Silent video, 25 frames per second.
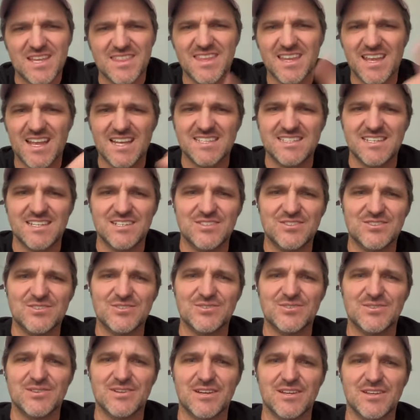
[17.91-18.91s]
I think I sent
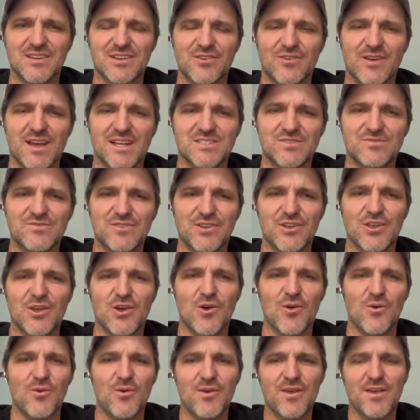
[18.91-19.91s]
you a congrats
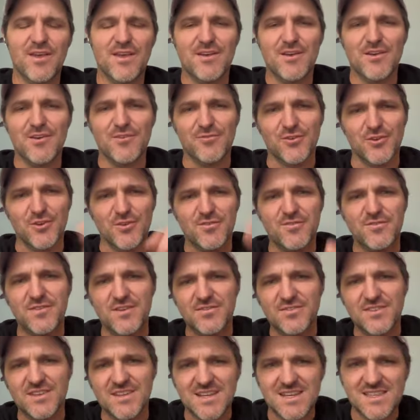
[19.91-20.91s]
video for your
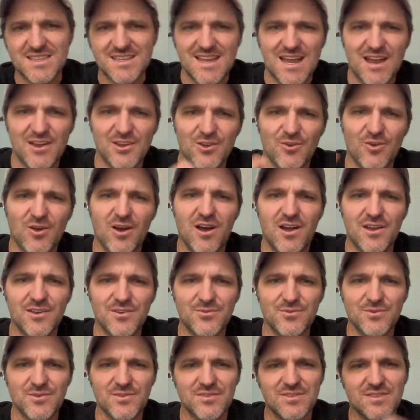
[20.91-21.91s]
50th, now your
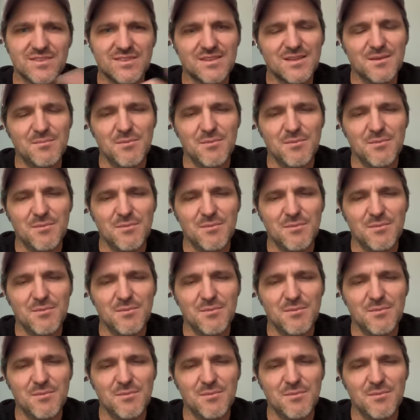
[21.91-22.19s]
100th.